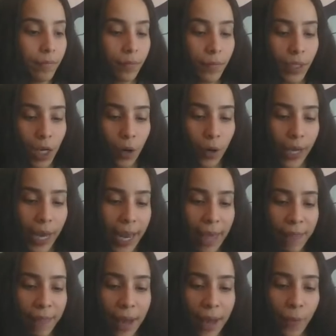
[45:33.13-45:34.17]
Okay,
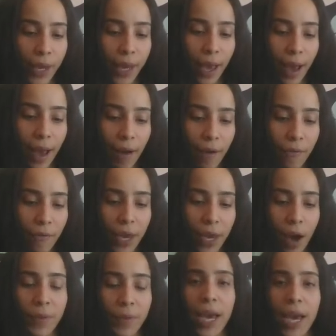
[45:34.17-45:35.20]
and then we have the,
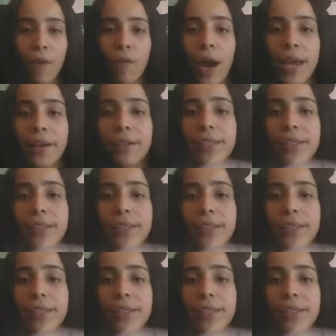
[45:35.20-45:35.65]
yeah, writers.